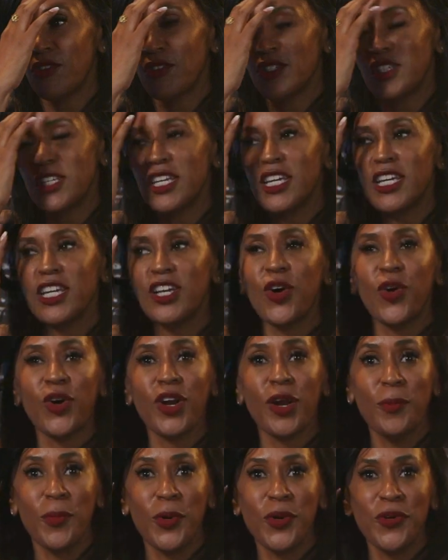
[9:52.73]
seen on
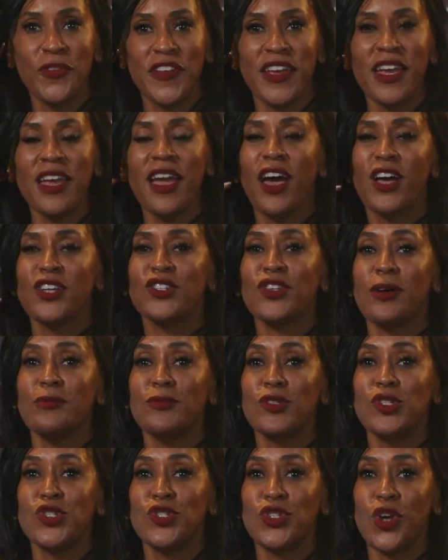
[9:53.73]
a movie. So I'm
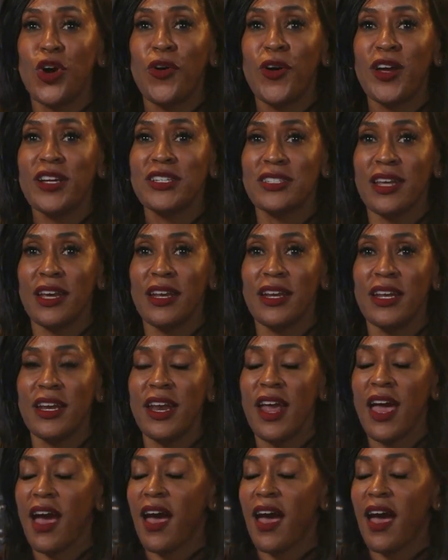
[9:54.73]
so excited.